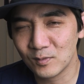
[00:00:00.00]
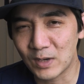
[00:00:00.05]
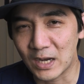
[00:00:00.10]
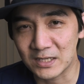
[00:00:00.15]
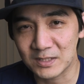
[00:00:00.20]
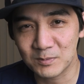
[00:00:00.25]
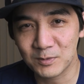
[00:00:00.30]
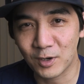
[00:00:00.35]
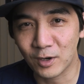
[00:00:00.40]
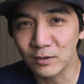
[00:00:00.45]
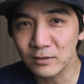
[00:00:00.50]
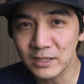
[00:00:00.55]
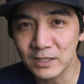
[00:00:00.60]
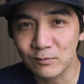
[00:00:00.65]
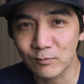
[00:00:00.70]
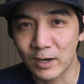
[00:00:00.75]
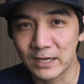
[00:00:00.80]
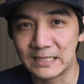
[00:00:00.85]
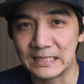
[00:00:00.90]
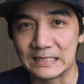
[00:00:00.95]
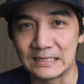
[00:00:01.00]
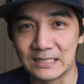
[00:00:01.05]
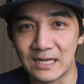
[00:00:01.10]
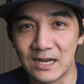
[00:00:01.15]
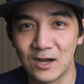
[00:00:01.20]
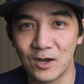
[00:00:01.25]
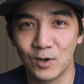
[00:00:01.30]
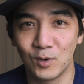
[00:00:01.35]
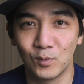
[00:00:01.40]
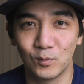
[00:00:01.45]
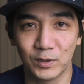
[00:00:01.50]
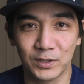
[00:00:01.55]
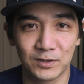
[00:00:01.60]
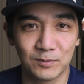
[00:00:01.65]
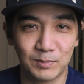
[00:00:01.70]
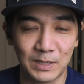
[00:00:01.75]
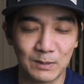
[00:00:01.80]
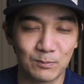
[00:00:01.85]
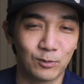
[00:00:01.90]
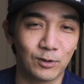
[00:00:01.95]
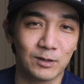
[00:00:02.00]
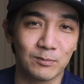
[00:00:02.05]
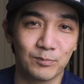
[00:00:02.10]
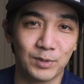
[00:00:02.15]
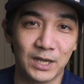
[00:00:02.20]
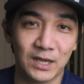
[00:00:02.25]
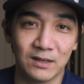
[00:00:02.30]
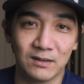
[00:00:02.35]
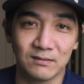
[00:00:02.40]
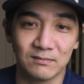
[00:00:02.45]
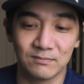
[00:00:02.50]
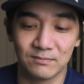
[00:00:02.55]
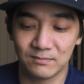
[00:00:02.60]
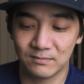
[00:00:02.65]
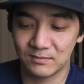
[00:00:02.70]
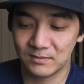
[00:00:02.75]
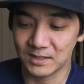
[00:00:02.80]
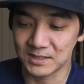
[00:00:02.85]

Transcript: as I'm currently writing now with paper and pen,